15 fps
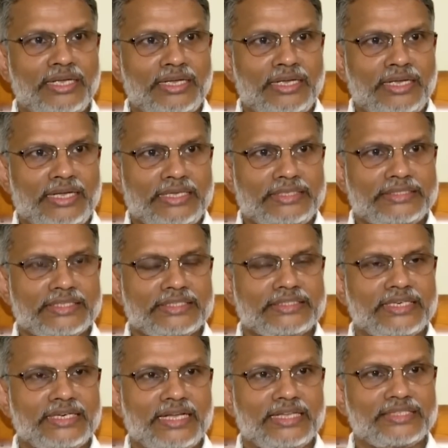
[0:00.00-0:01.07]
injection
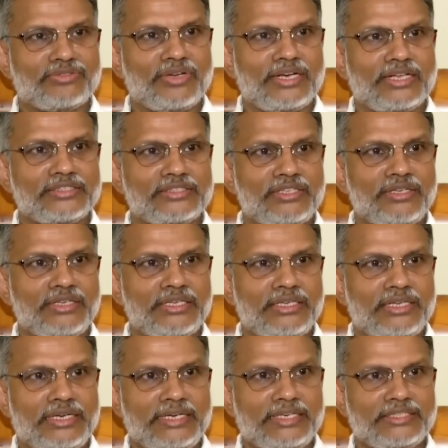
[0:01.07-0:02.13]
as well as the
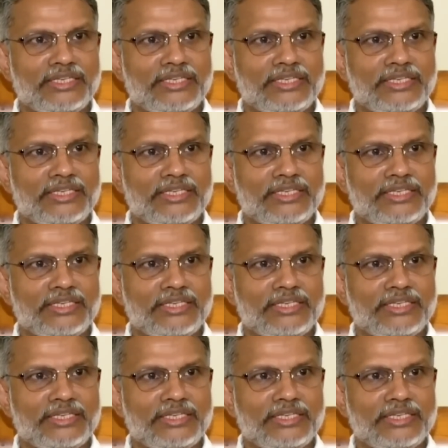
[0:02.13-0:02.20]
initial